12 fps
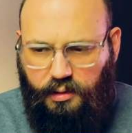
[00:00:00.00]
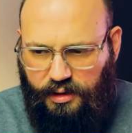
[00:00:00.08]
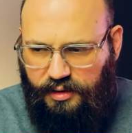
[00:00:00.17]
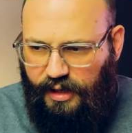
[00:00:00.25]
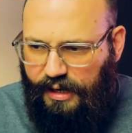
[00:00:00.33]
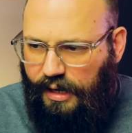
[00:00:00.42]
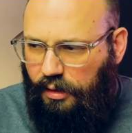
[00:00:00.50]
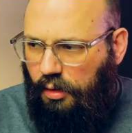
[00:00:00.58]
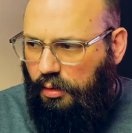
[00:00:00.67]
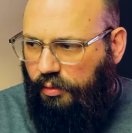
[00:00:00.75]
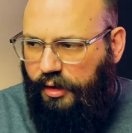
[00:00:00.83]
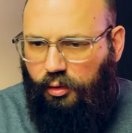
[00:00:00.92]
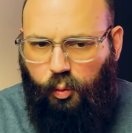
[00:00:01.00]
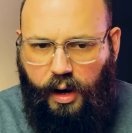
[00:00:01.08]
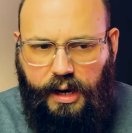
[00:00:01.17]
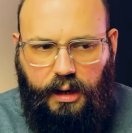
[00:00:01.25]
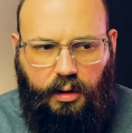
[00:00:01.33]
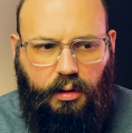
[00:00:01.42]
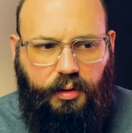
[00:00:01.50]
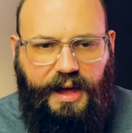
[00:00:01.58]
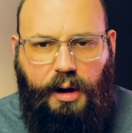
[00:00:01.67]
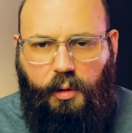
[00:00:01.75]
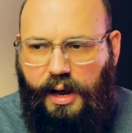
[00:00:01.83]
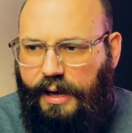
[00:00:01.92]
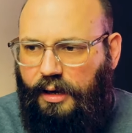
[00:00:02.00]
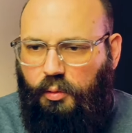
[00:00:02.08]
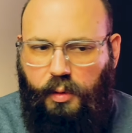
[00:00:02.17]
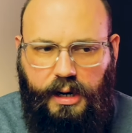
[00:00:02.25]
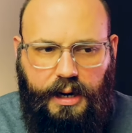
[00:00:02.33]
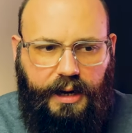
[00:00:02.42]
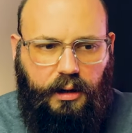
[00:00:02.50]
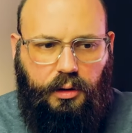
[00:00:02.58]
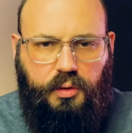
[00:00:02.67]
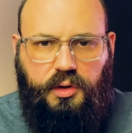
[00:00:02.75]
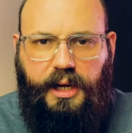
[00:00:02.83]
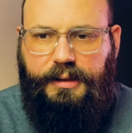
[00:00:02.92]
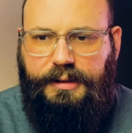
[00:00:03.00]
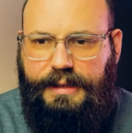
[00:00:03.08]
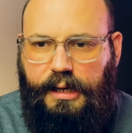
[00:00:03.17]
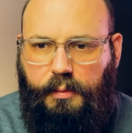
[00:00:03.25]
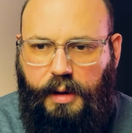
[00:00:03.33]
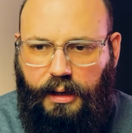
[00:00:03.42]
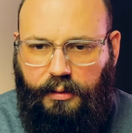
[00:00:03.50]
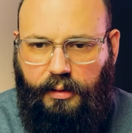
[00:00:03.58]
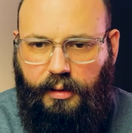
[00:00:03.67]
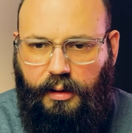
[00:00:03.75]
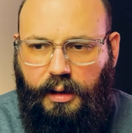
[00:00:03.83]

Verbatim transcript: You should say, it could go this way, it could go that way. I could win, I could I could stalemate.